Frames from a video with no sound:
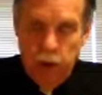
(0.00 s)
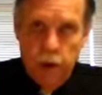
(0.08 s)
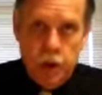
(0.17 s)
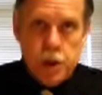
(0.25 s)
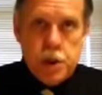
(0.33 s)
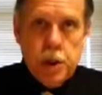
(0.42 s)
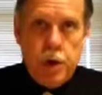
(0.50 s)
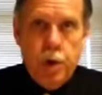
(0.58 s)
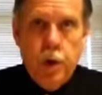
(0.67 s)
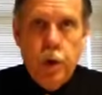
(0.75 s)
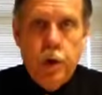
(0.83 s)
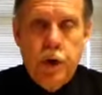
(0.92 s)
So,
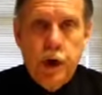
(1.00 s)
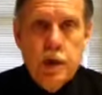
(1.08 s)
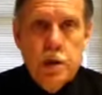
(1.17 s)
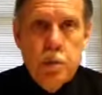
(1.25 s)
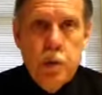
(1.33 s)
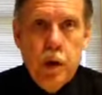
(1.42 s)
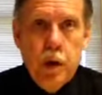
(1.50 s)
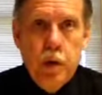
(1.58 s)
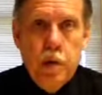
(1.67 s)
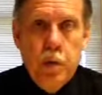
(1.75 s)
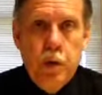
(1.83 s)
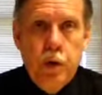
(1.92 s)
you had some political
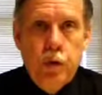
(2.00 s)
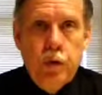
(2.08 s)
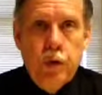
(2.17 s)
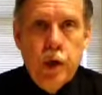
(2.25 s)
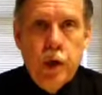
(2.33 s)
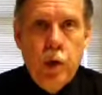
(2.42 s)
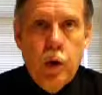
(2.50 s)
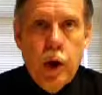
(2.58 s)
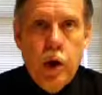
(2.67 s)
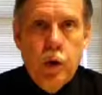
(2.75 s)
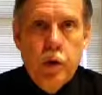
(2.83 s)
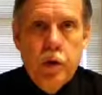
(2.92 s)
maneuvering going
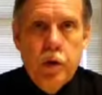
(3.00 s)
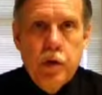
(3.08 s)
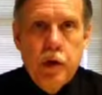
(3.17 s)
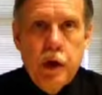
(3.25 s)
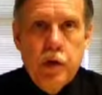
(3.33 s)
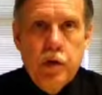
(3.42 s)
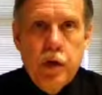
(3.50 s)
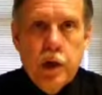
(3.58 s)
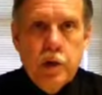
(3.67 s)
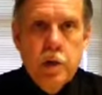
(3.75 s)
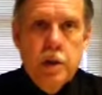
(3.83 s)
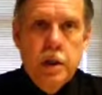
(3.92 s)
on in the state of
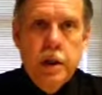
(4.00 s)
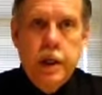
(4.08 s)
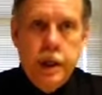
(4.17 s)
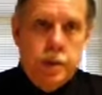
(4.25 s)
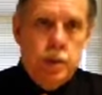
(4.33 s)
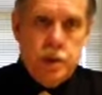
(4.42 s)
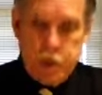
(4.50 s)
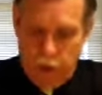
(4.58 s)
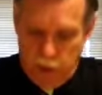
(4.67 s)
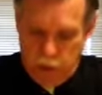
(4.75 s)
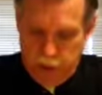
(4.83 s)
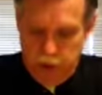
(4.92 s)
Texas as a
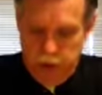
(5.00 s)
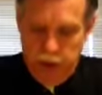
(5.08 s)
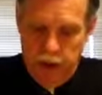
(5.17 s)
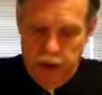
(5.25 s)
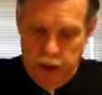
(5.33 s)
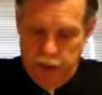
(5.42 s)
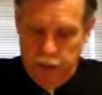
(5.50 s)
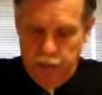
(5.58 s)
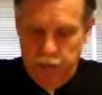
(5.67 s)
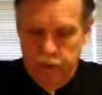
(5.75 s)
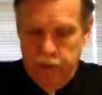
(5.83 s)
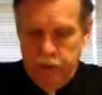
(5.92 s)
result of
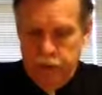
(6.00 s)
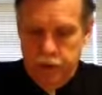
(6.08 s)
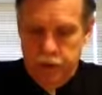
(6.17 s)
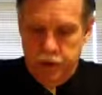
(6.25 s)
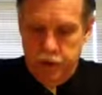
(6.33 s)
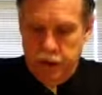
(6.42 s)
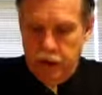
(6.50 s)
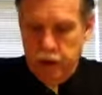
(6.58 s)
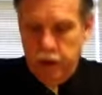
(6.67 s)
the